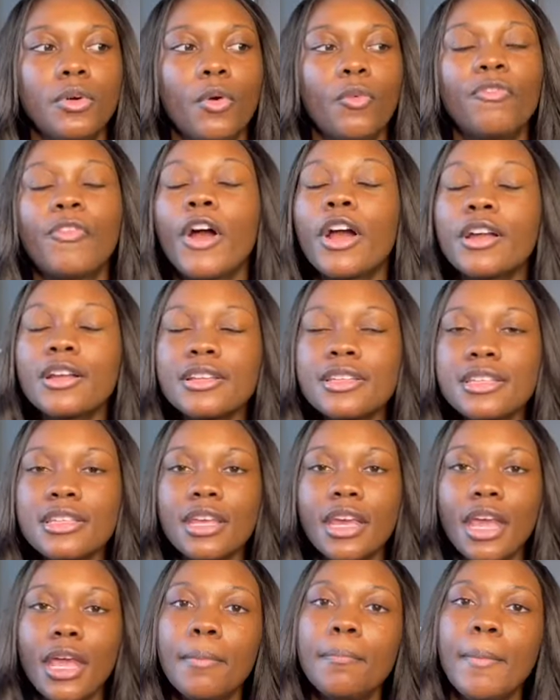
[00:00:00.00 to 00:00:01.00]
first,
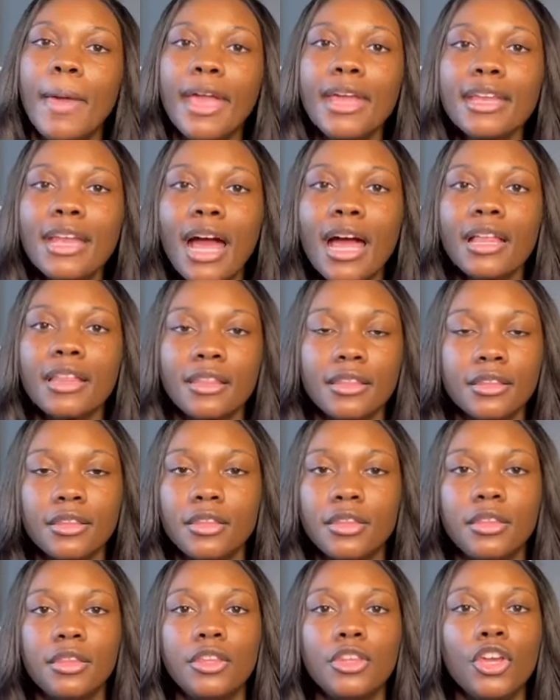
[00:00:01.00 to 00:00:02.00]
it may not,
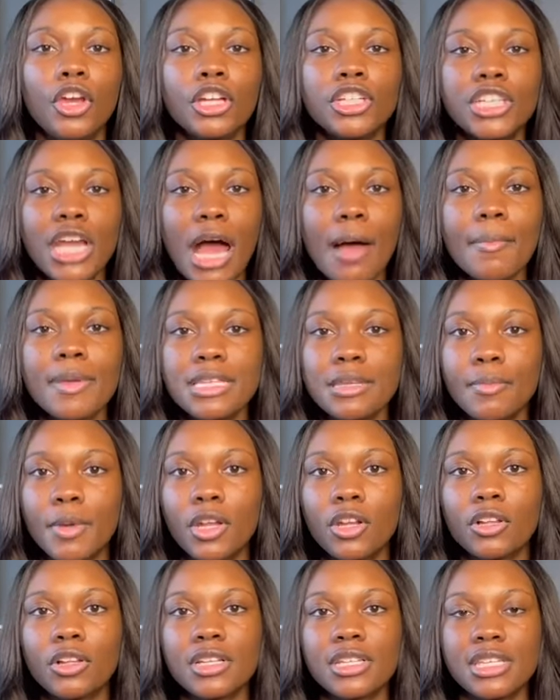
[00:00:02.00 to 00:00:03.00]
your job as a
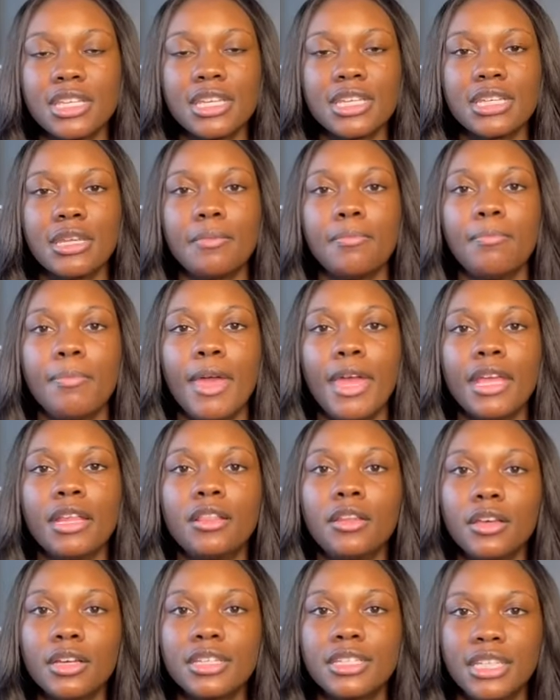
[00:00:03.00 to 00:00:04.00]
medical assistant may
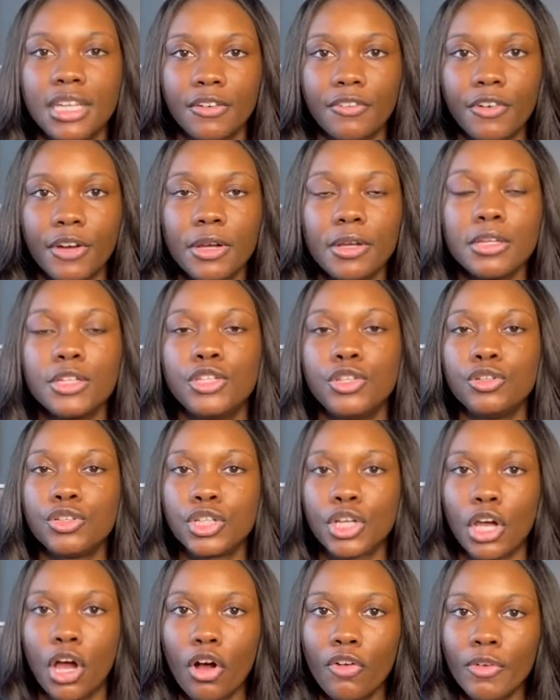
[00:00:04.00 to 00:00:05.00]
look different due to
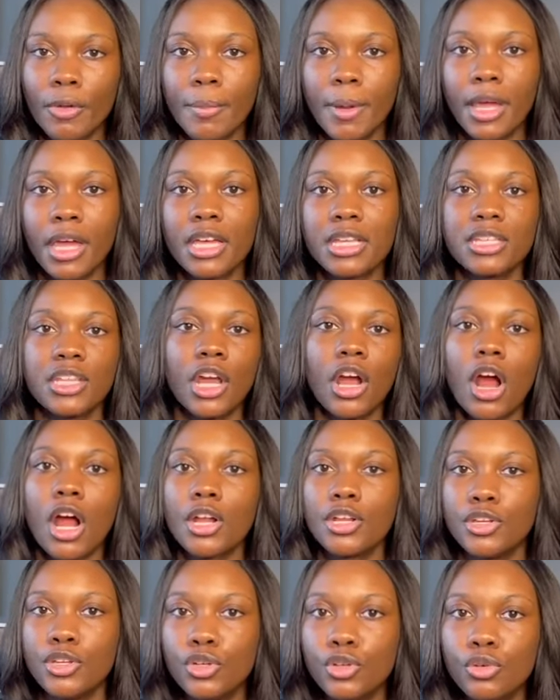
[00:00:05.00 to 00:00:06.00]
COVID, because there
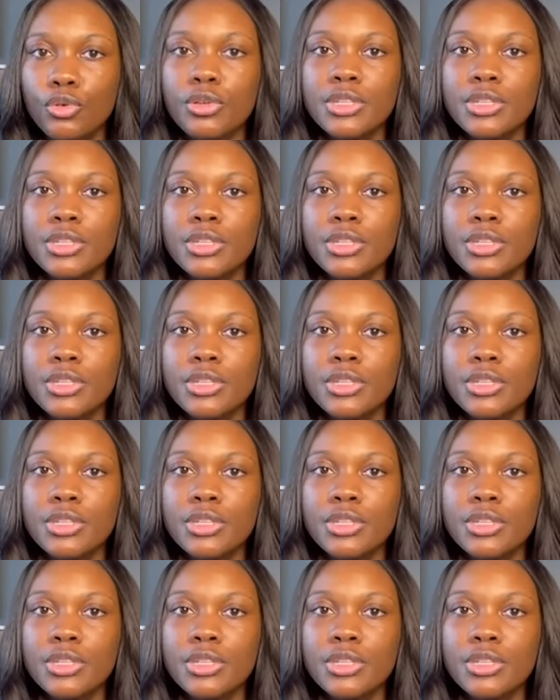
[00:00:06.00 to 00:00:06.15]
are new